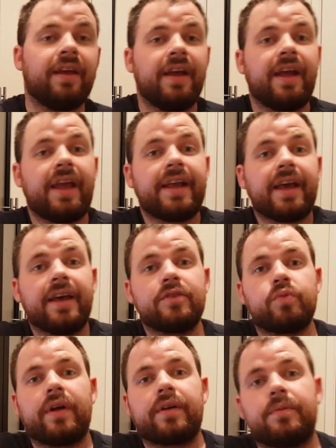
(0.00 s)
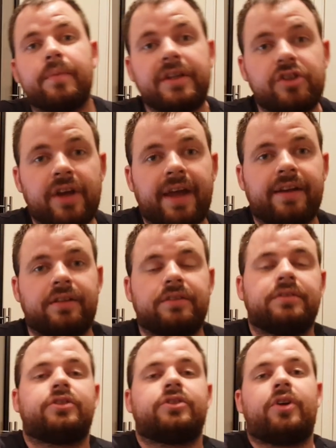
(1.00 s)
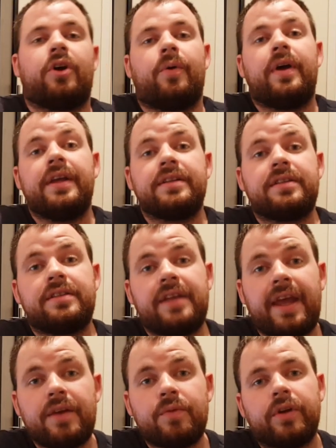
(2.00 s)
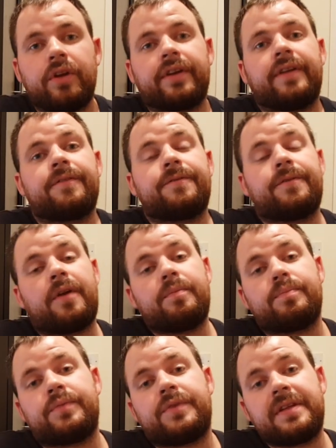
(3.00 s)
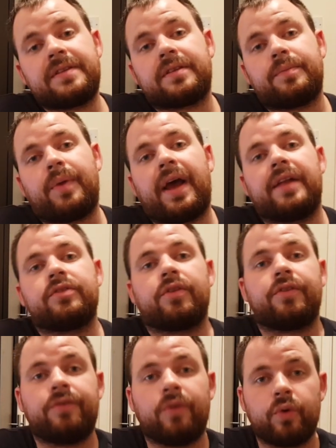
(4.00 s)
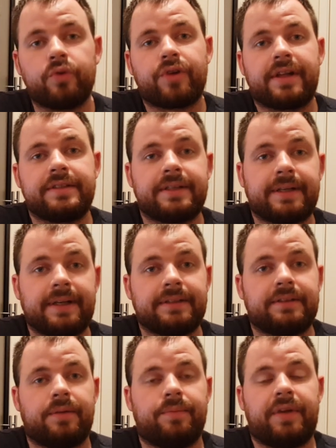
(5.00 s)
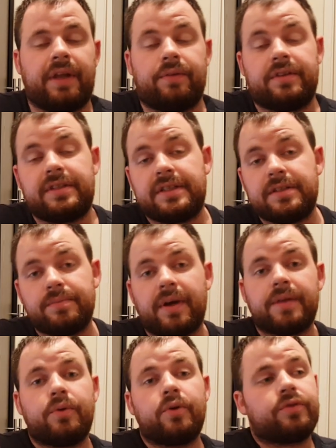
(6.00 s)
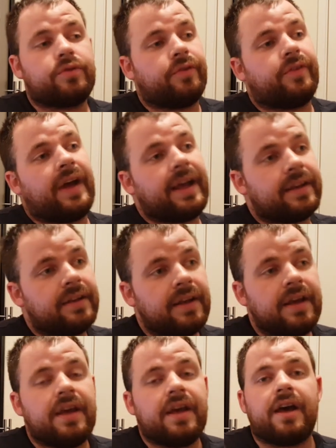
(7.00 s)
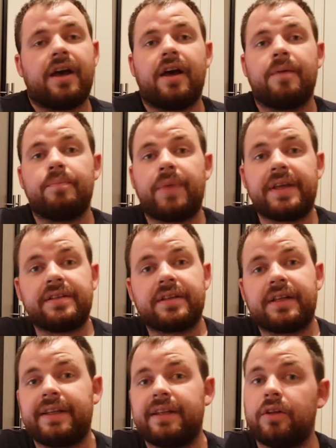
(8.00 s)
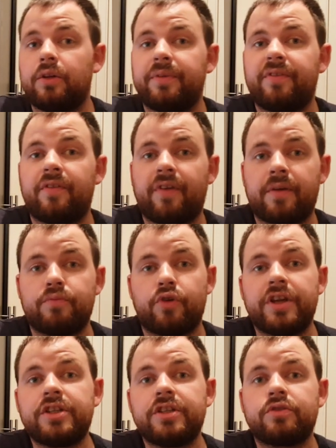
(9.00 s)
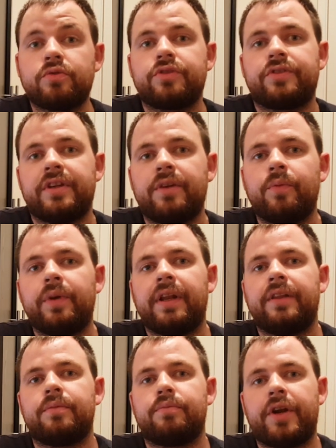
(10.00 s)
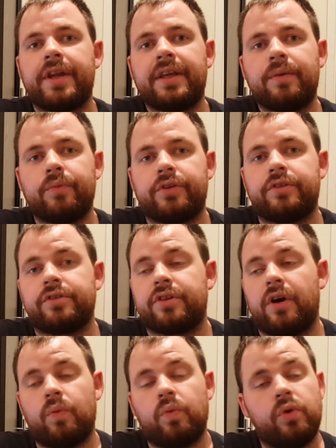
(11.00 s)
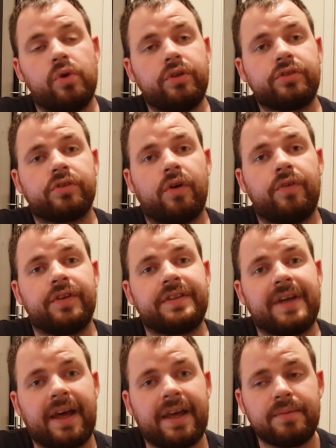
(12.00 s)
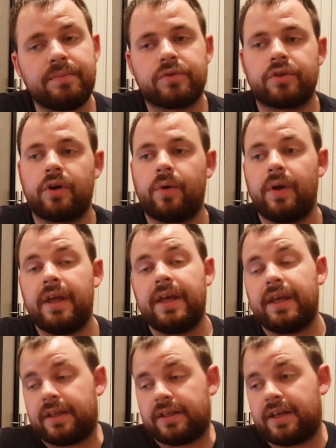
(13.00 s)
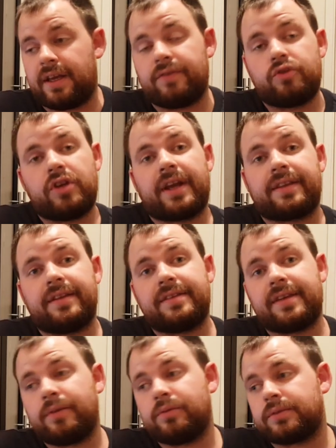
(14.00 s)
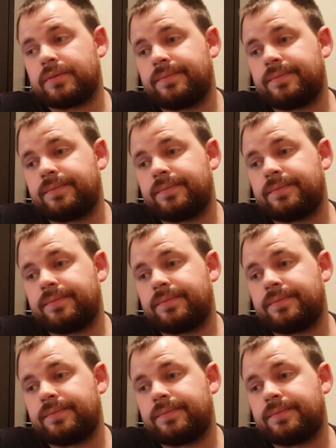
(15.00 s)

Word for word: Hey guys, welcome to my channel. So today we're looking at front discs and pads on a Ford Transit Custom. Now this is my personal van. Basically a little bit of a vibration through the steering wheel and the braking, which has got worse over time. So yeah, if you check this out.